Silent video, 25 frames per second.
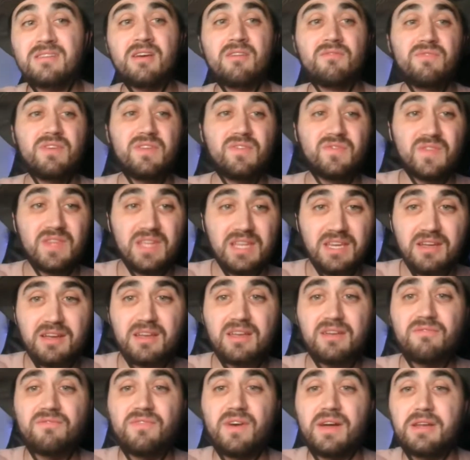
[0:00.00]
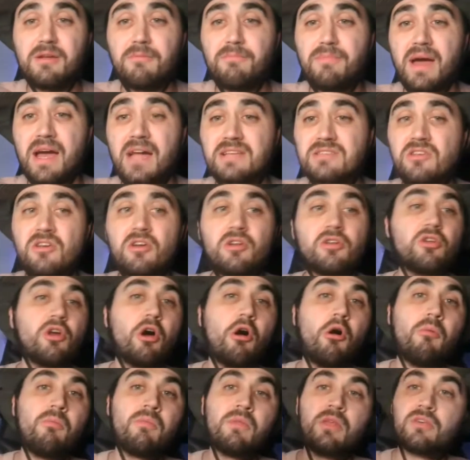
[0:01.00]
Vitinha can find a pass.
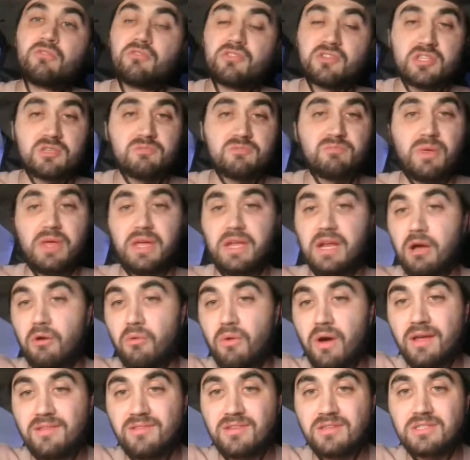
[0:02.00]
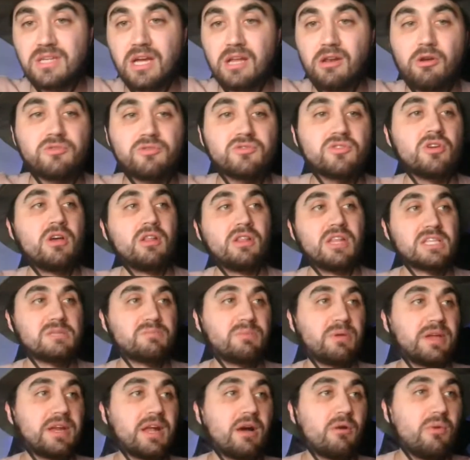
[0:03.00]
No, let's just play it out wide to Dalot. Let's
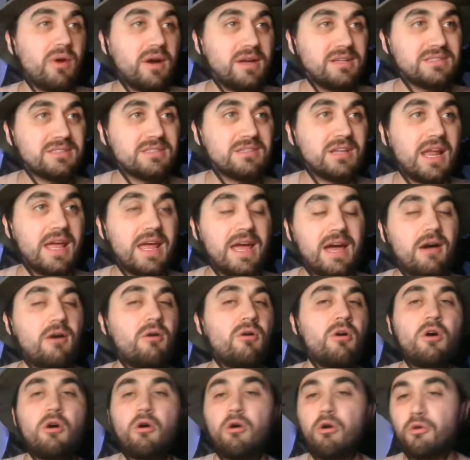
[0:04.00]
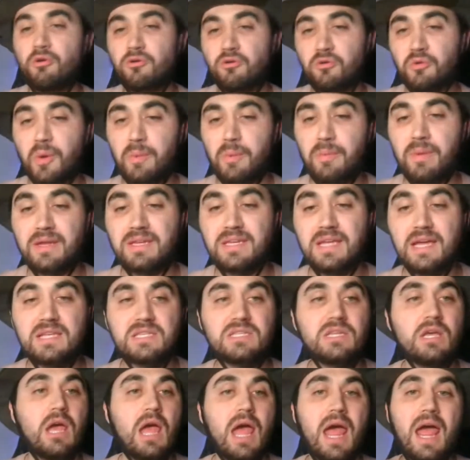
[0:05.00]
play it out wide to Leao or Nuno Mendes,
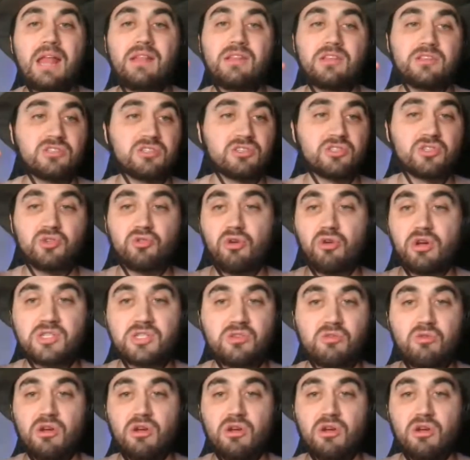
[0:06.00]
and let's just cross.